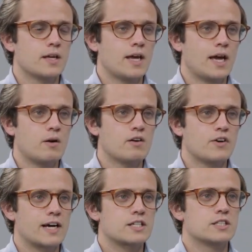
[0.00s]
However,
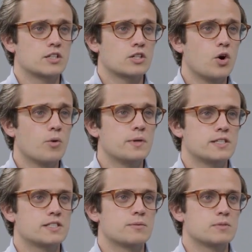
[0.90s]
actually the commonest
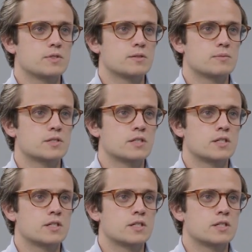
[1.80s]
symptoms,